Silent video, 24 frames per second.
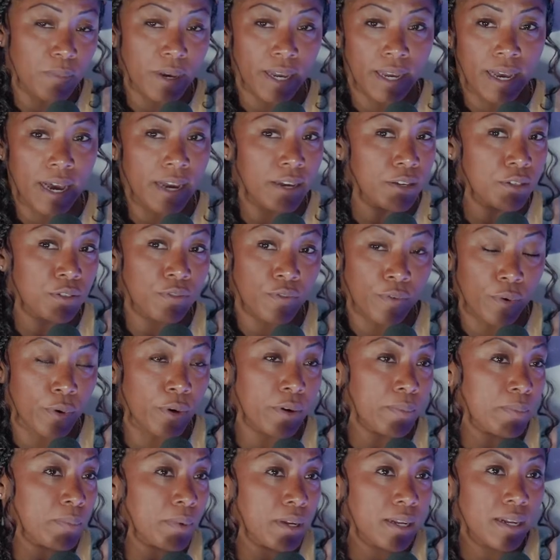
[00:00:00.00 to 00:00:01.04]
my highest
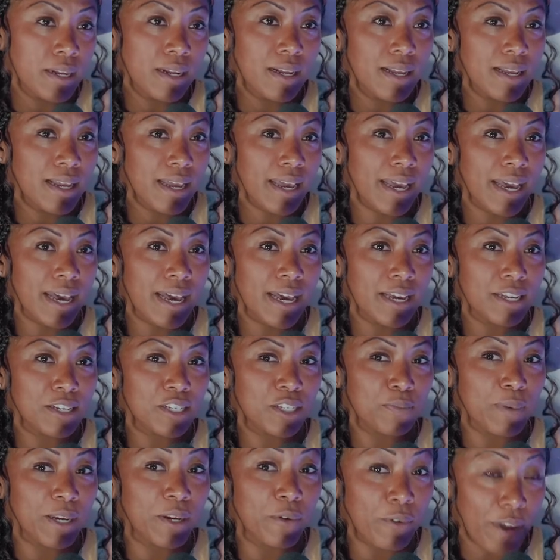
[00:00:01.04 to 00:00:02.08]
form.
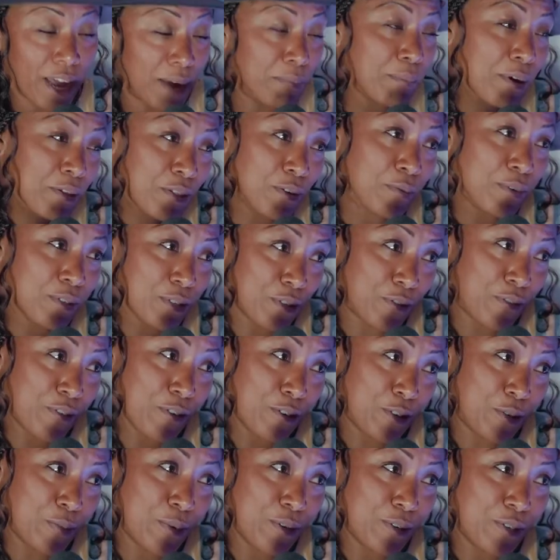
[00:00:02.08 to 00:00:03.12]
And my grandmother was the
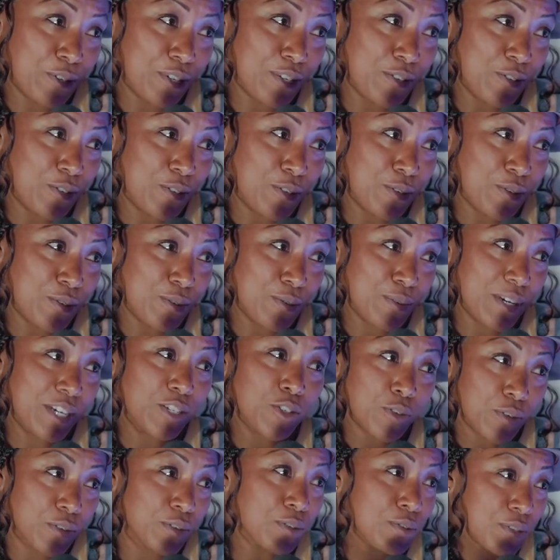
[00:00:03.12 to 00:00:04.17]
first person to
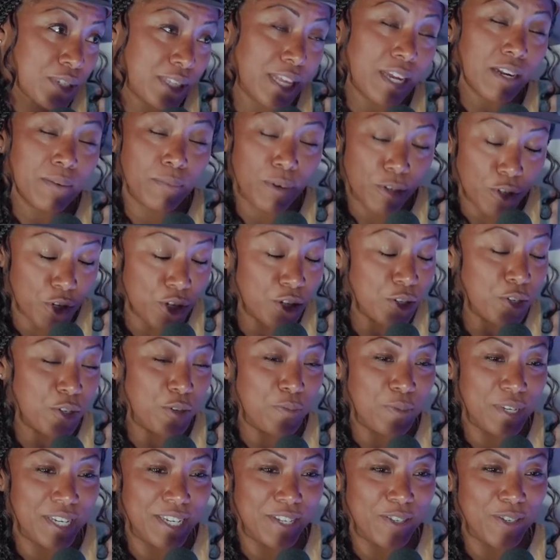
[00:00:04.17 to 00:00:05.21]
introduce that emotion
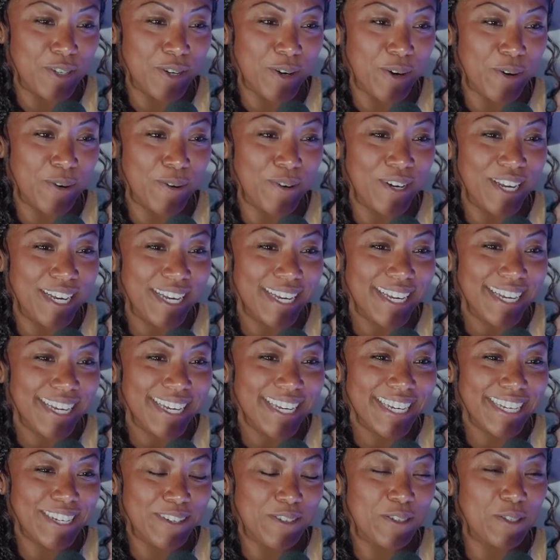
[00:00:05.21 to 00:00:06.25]
to me. So
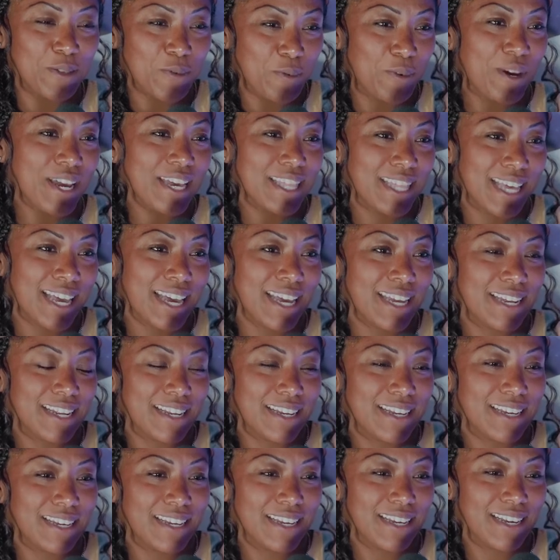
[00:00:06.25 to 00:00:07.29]
it is the way
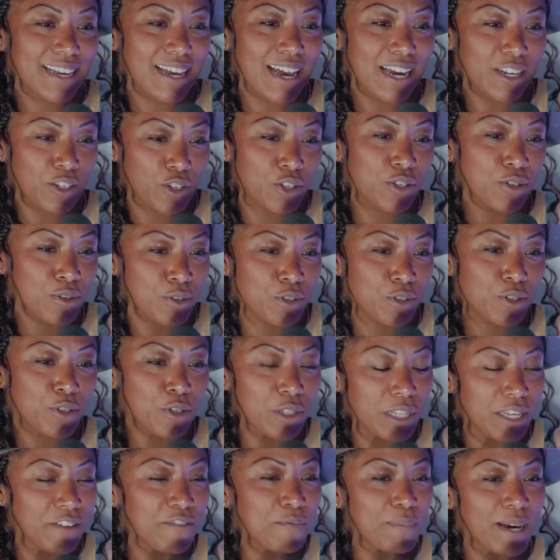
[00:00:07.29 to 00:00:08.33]
that I choose to
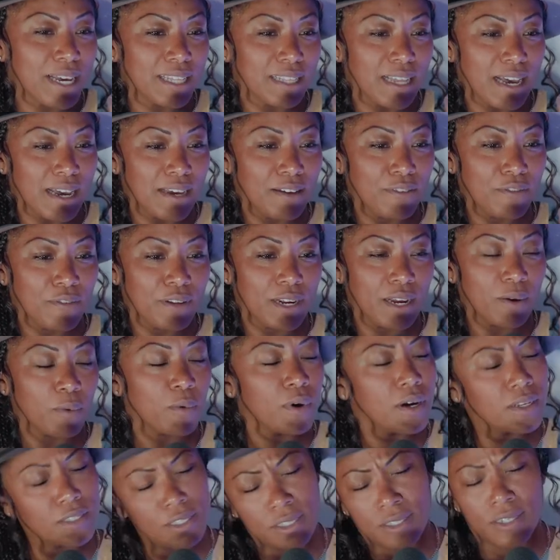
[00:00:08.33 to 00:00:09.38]
live my life. And I
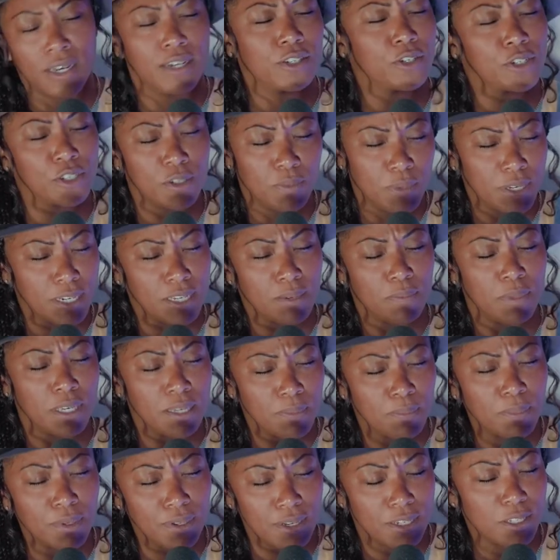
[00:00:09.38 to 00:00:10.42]
want to touch as many
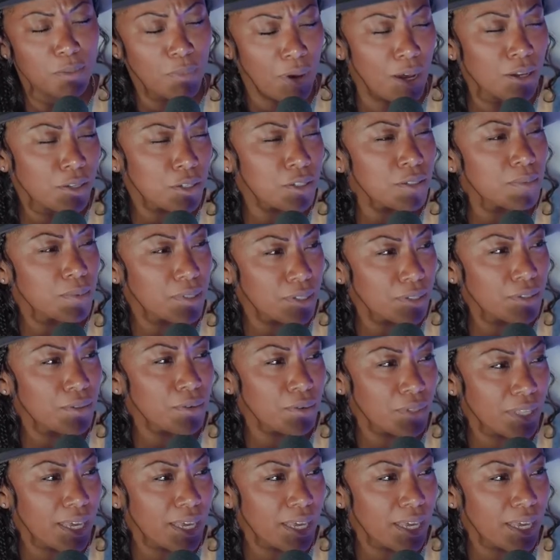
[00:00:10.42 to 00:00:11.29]
people as possible through